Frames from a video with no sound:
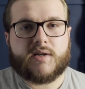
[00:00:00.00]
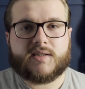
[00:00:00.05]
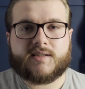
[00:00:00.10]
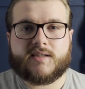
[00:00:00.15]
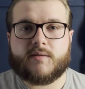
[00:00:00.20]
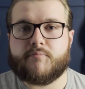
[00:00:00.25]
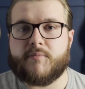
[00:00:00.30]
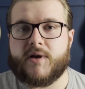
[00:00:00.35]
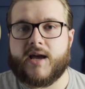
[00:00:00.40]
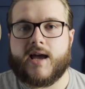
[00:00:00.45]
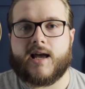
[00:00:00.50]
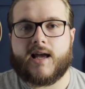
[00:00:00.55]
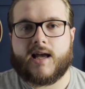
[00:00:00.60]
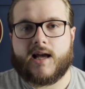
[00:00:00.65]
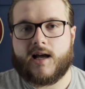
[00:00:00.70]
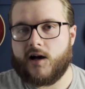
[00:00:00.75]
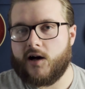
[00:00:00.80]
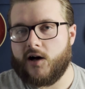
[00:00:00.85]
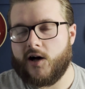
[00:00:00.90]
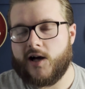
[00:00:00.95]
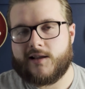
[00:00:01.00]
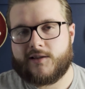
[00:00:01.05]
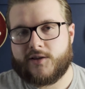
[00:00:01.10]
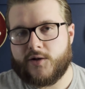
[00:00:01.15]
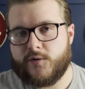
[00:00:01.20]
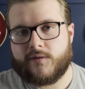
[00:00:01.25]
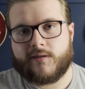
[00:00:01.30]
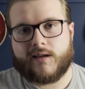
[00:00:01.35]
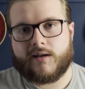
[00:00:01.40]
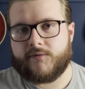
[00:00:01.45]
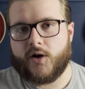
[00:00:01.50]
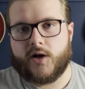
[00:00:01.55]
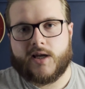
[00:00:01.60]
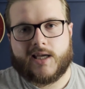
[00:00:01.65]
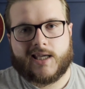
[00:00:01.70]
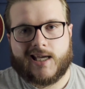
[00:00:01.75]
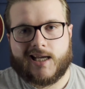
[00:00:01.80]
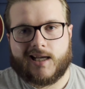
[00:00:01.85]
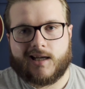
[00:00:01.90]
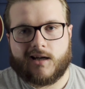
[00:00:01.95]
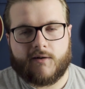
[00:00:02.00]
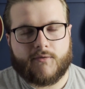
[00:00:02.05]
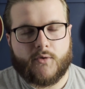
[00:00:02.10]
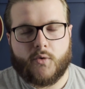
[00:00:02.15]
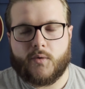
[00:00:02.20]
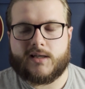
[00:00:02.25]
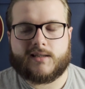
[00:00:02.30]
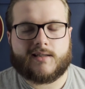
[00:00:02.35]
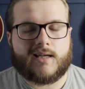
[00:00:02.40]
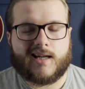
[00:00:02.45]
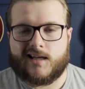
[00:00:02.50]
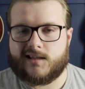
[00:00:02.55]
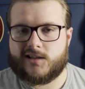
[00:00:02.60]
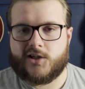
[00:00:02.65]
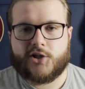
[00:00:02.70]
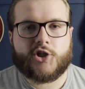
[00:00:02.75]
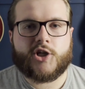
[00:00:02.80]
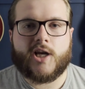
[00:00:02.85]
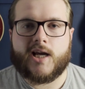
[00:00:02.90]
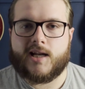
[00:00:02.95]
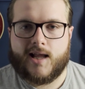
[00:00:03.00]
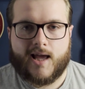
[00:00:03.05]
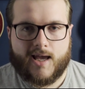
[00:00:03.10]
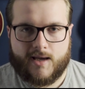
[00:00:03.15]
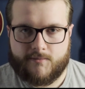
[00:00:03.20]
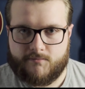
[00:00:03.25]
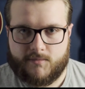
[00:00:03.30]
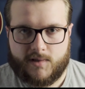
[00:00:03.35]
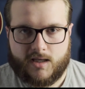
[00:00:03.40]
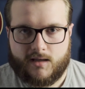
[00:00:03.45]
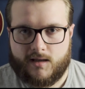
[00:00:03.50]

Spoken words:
I must admit, I do think Viking, I've always said it, it's a shit name.